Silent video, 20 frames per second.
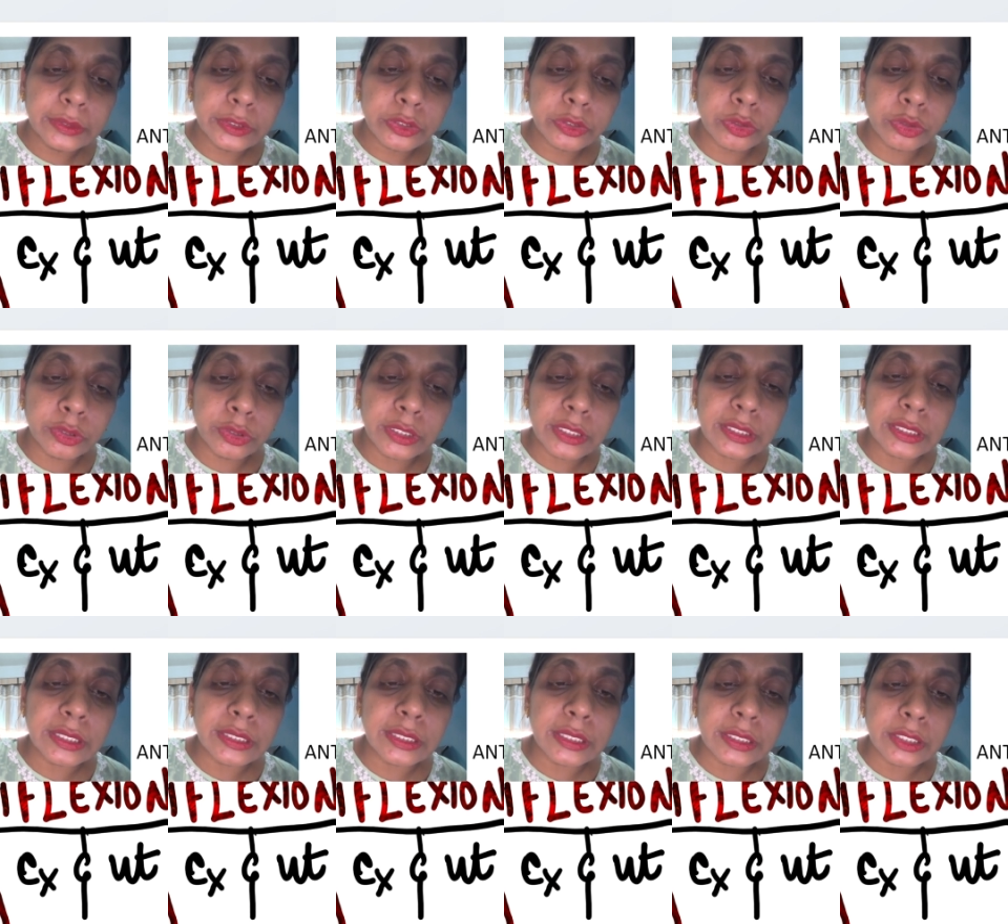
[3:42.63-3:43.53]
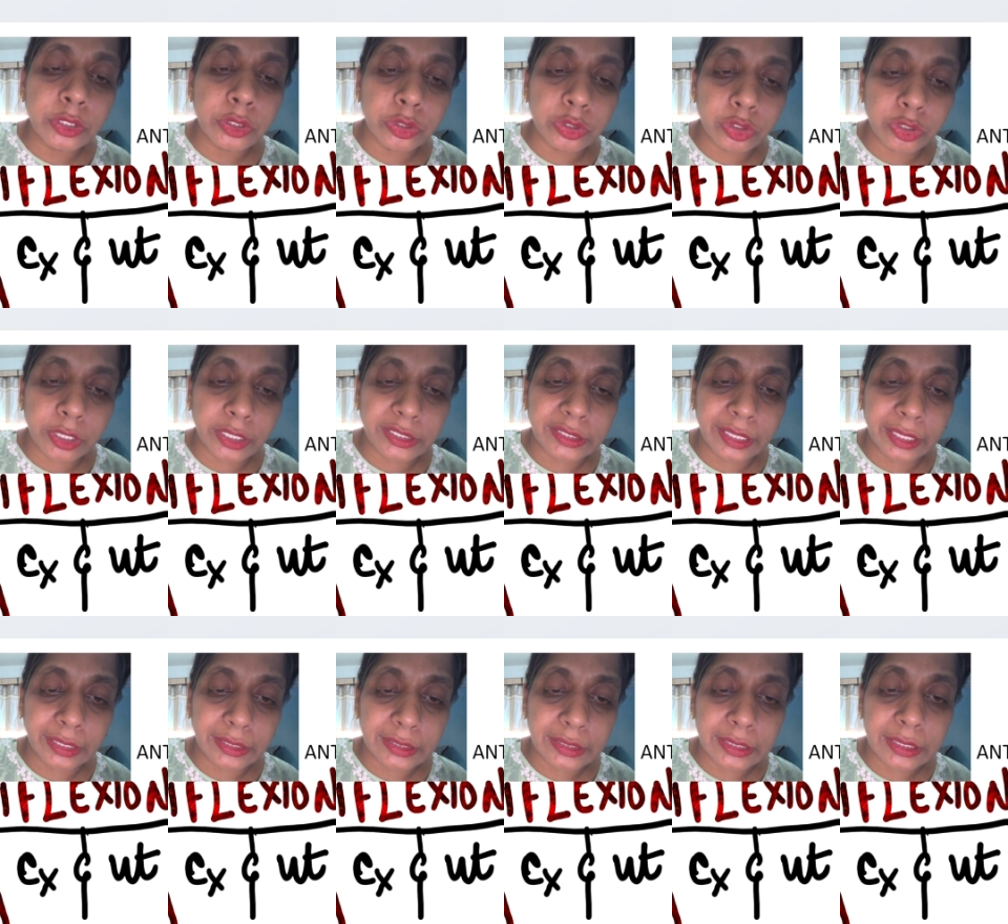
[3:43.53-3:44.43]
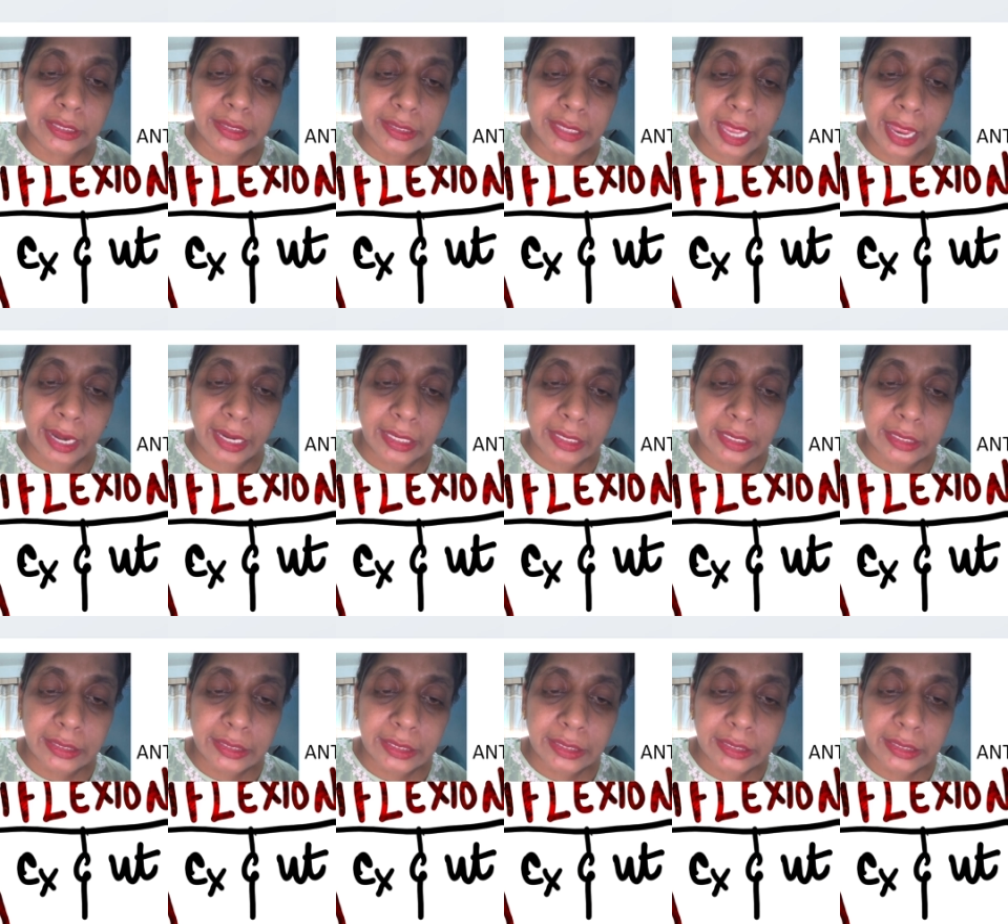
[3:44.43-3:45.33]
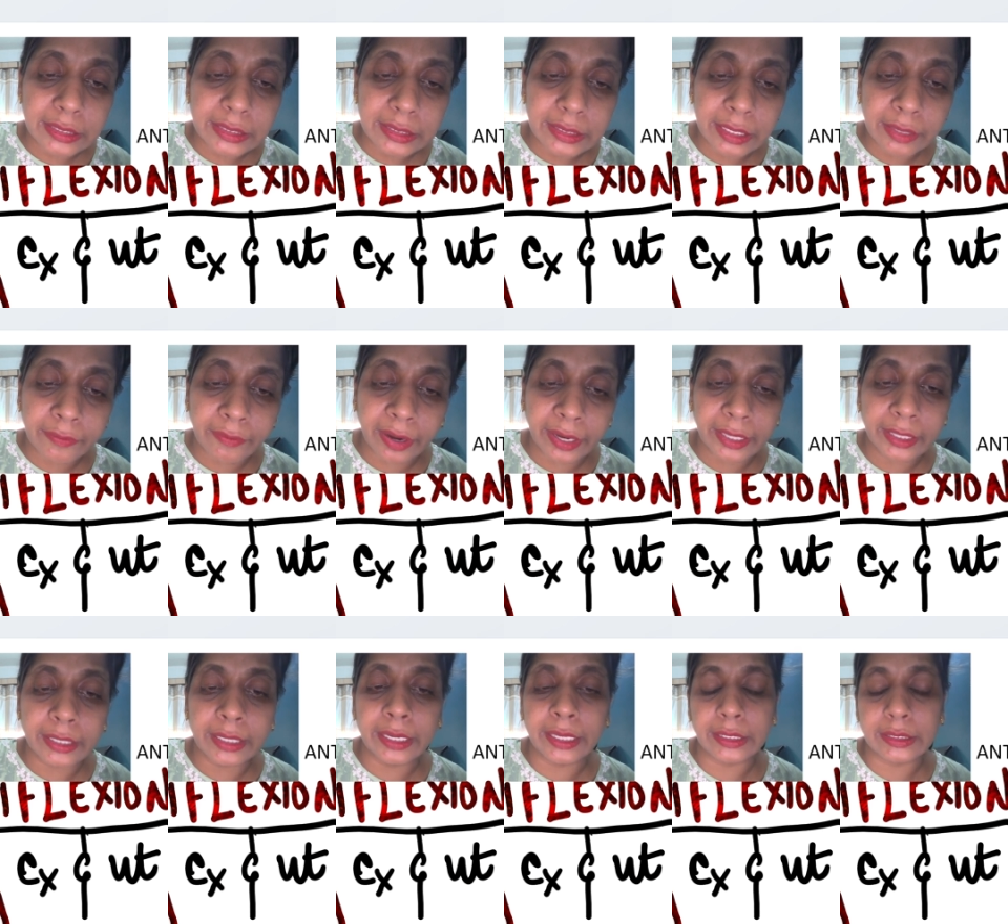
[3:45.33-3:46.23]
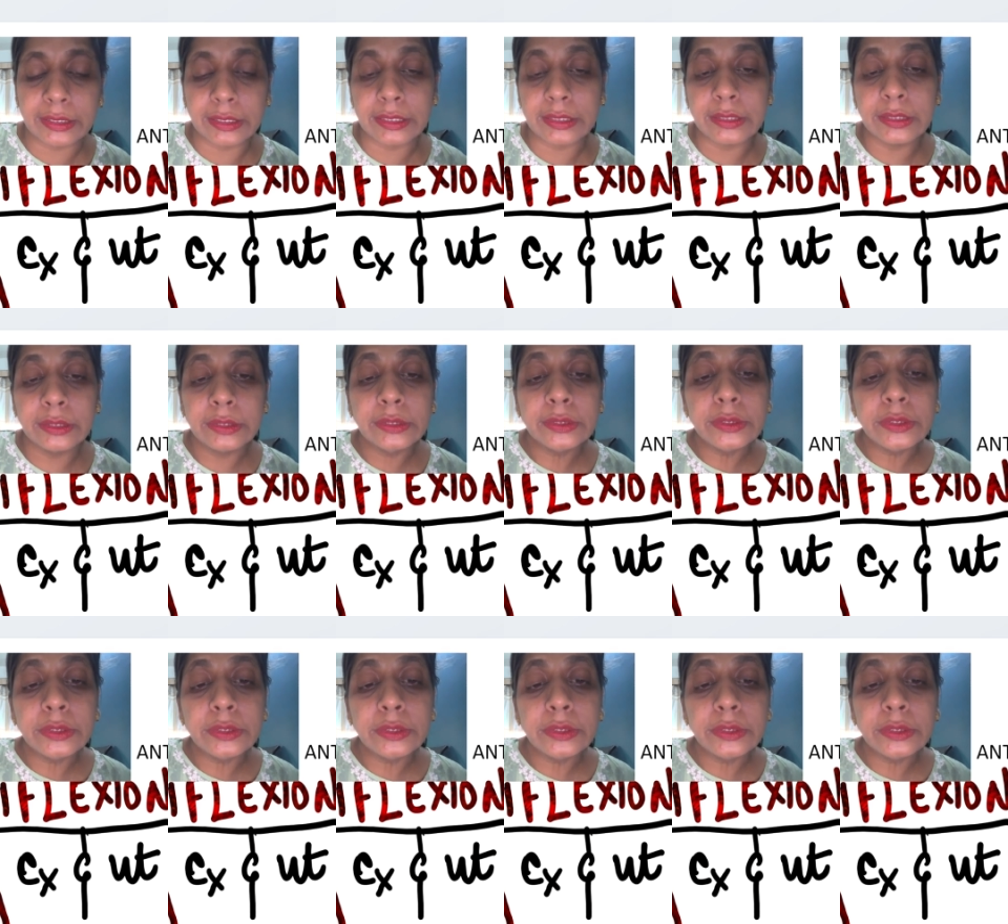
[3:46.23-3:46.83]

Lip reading: So this is a uterine axis and this is the cervical axis.